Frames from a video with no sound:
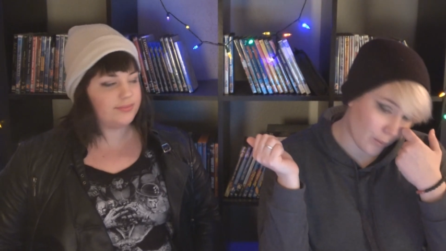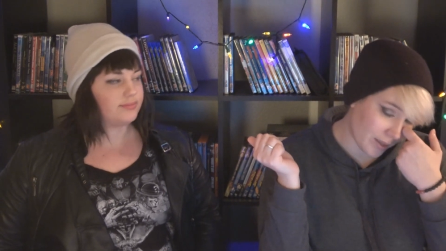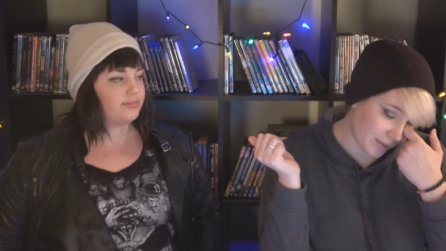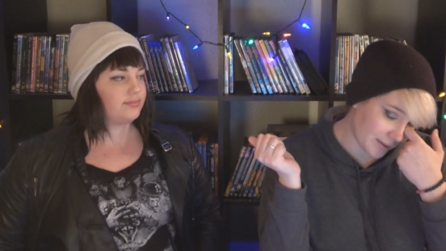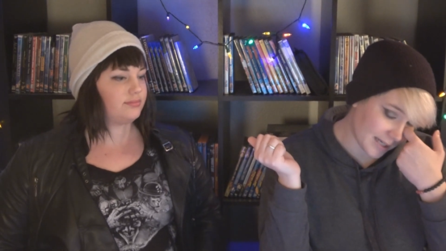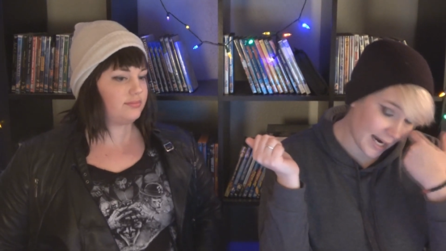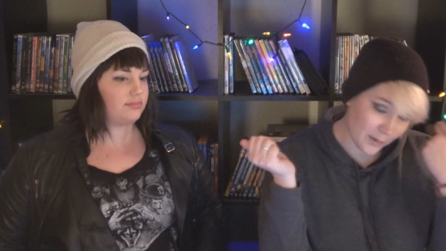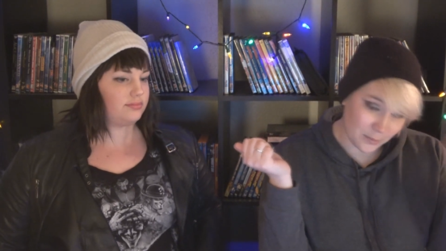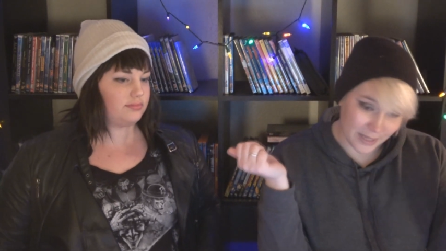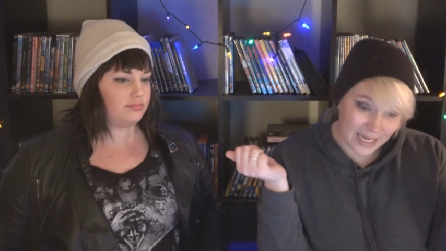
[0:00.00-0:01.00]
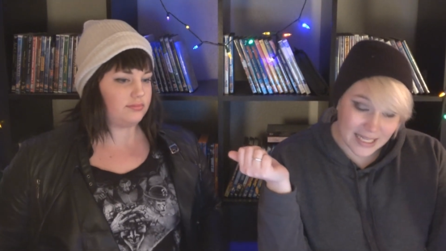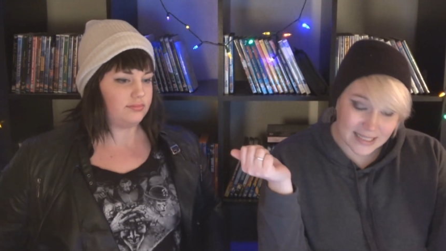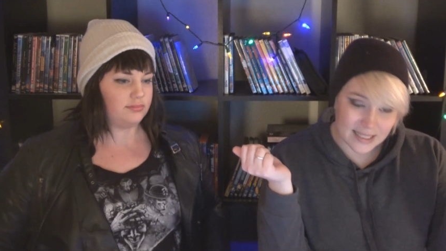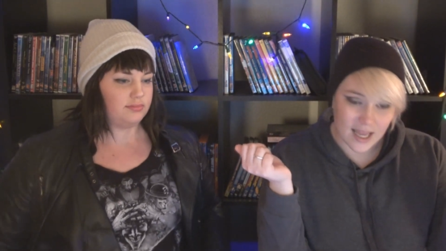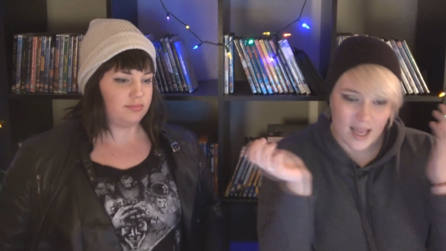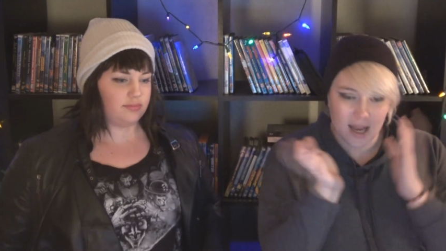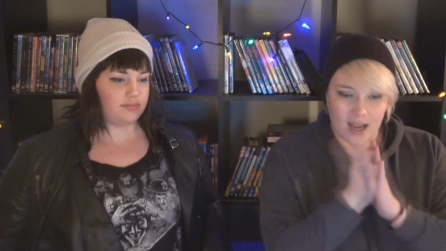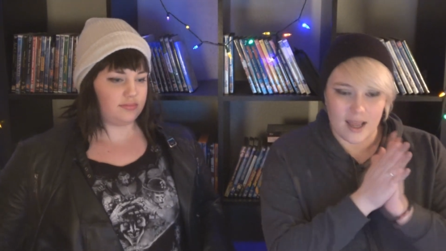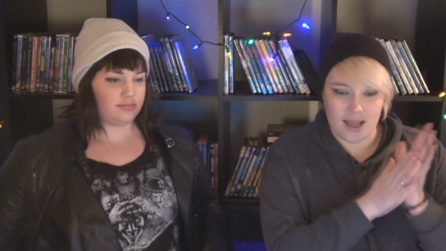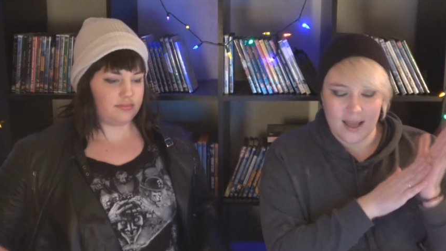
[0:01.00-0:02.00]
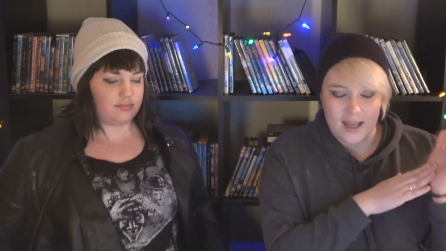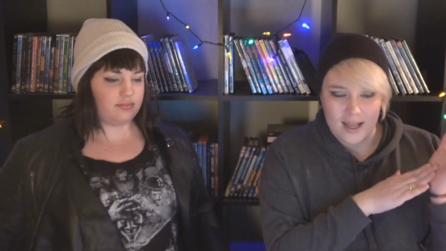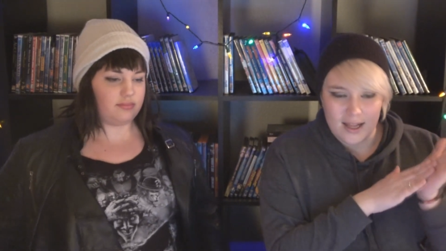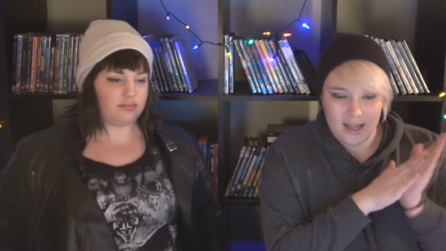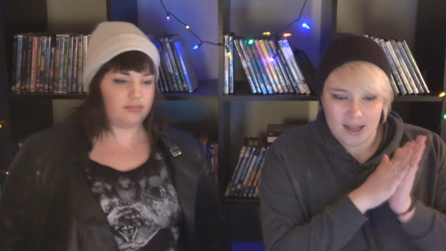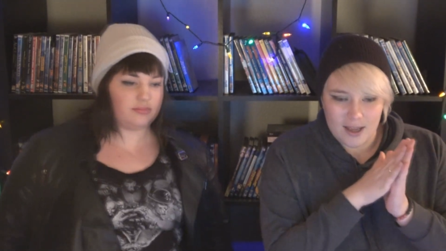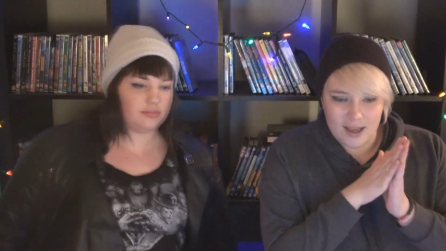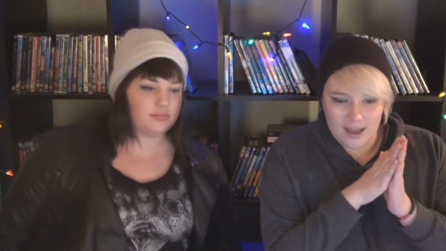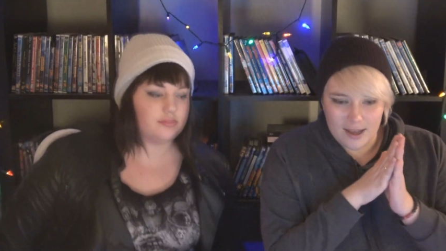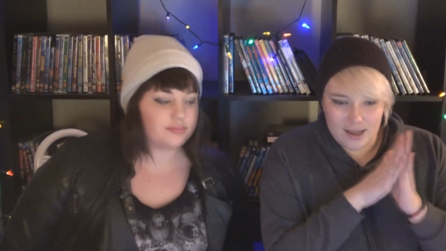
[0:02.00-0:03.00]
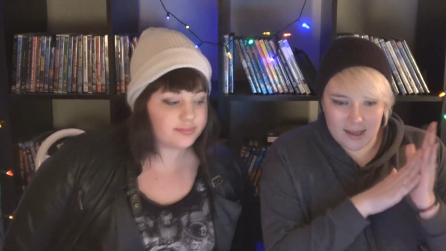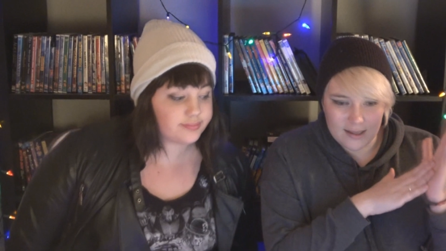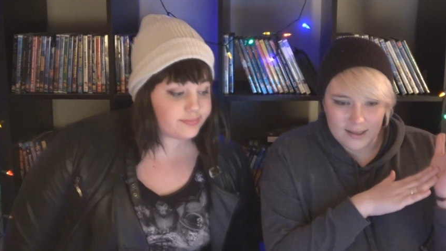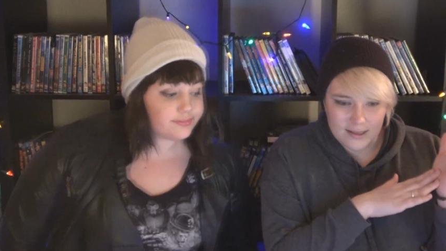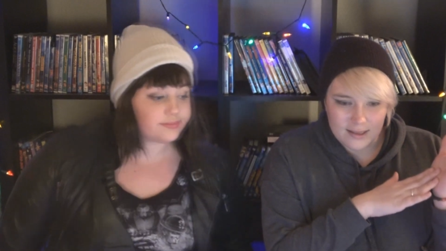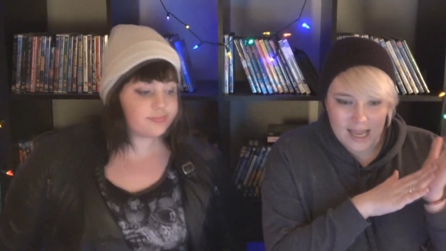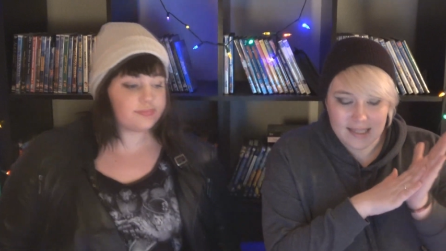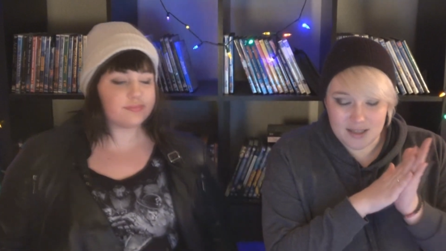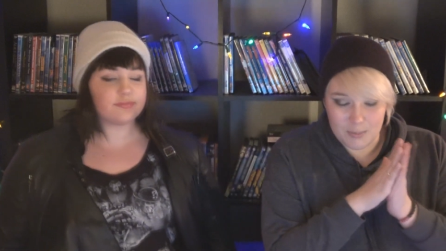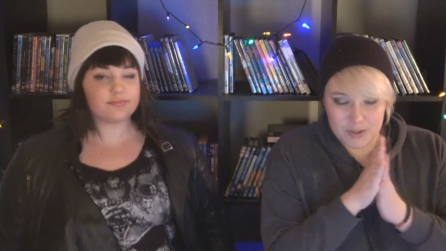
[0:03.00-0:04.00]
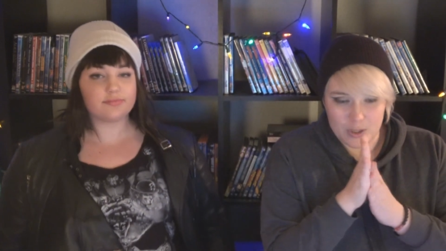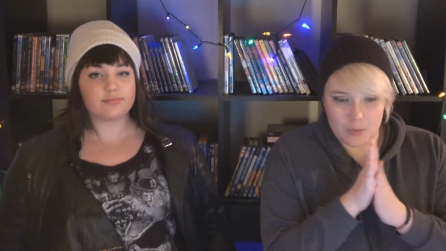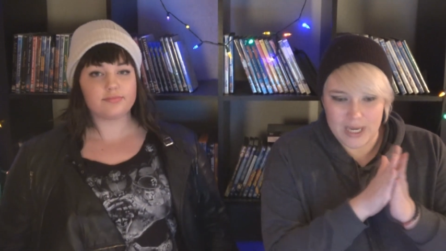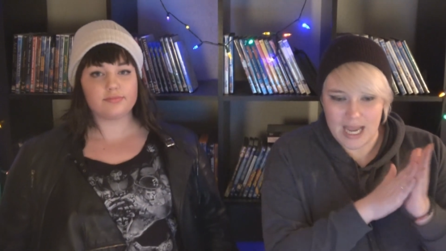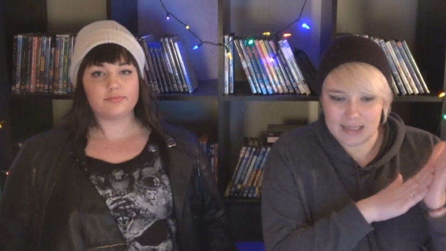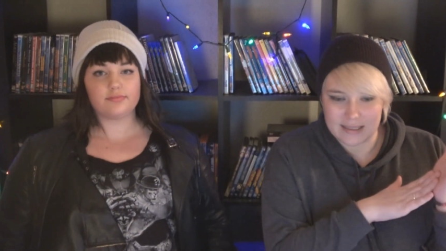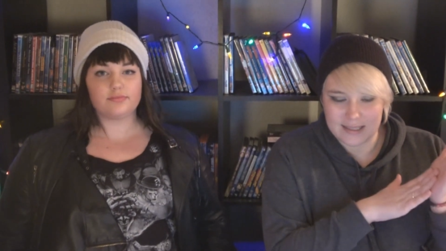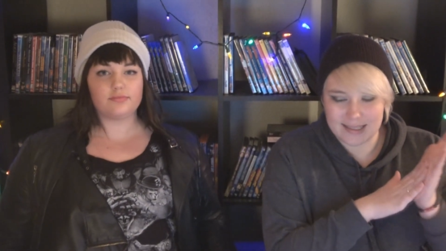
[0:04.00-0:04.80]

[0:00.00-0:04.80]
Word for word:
Speaker 1: though what the title means. Uh, last episode we had,